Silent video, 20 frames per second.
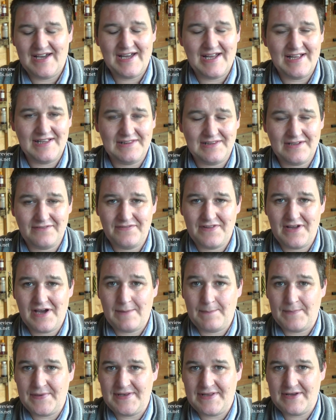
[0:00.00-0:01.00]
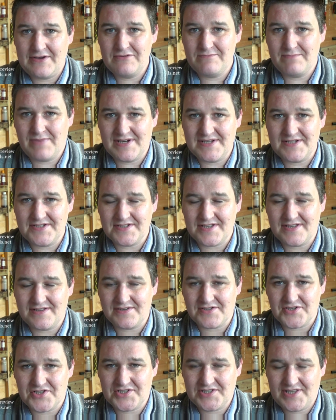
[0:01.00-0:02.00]
I love the up and down buttons that
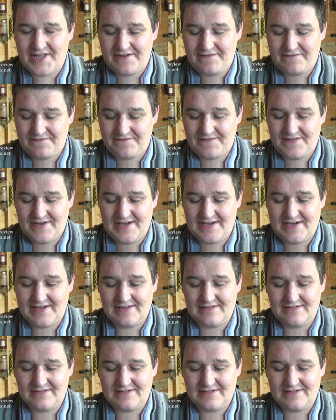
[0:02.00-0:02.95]
they're stiff and I,